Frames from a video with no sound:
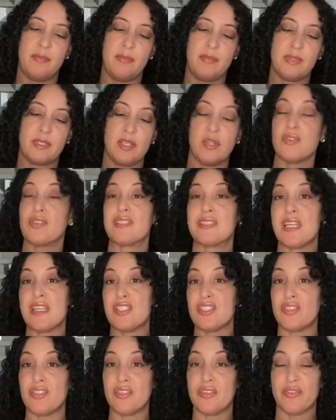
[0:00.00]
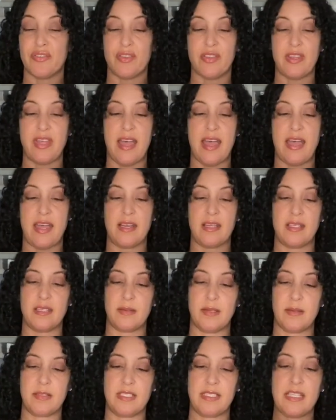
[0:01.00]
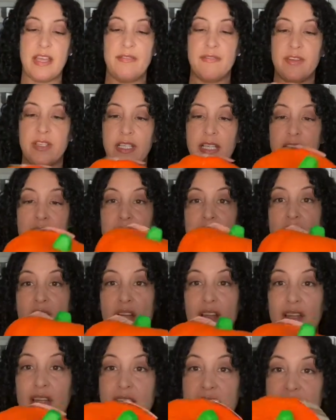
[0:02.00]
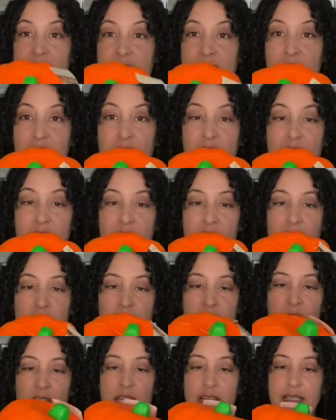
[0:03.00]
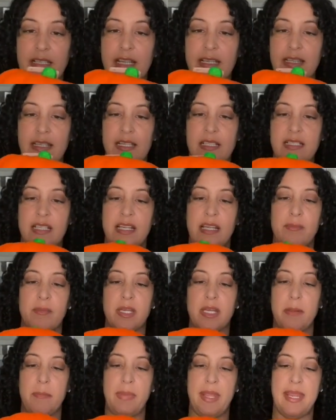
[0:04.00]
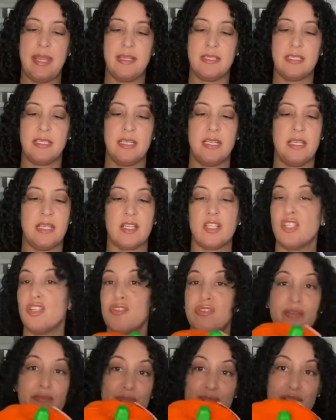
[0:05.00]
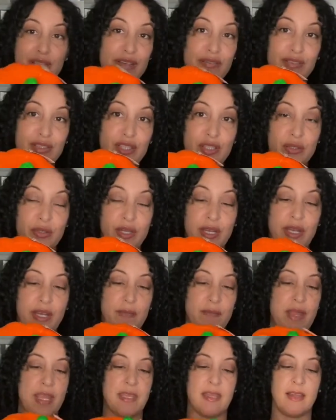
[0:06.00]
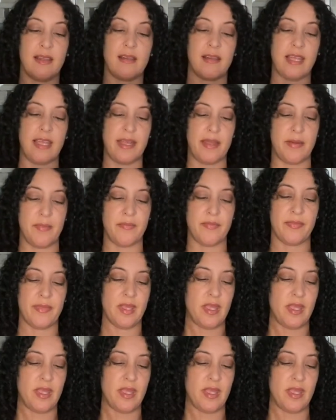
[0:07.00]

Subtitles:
So stay tuned for that. It's definitely not gonna stay looking like this. I am gonna paint it, glue some stuff to it, make it glam.